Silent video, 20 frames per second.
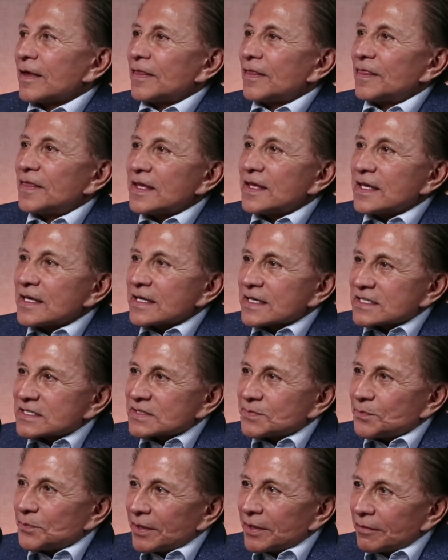the
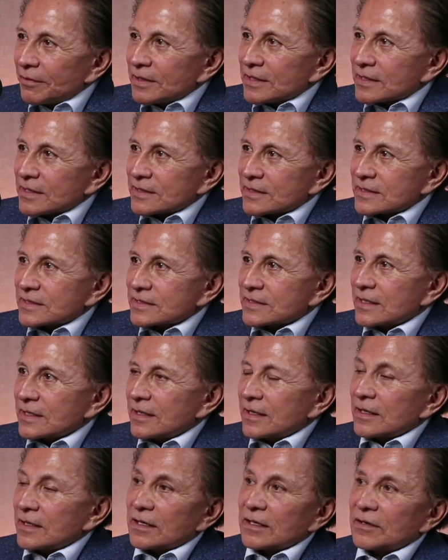experience
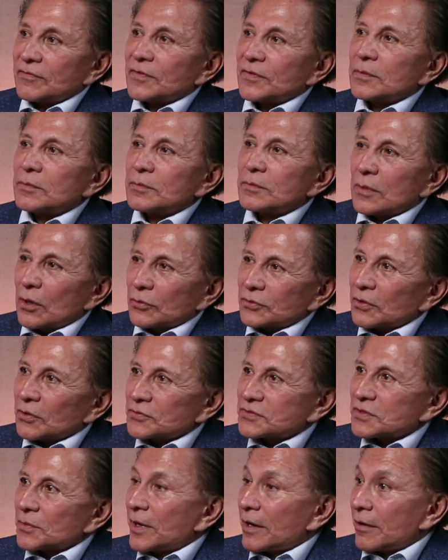of
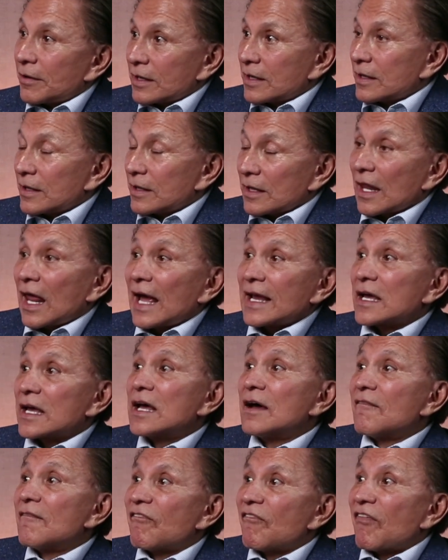Motos America, like
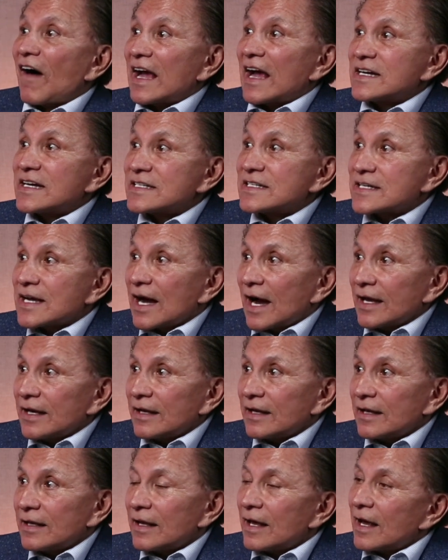fine
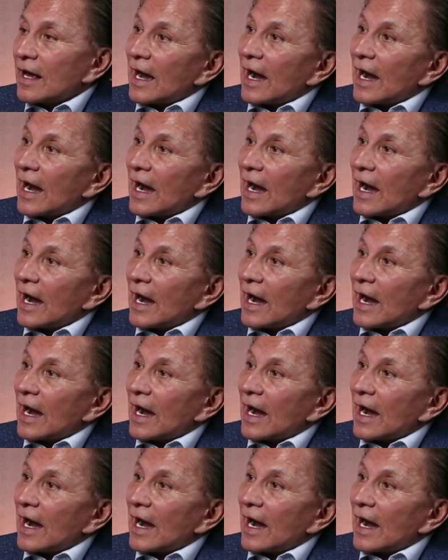dining.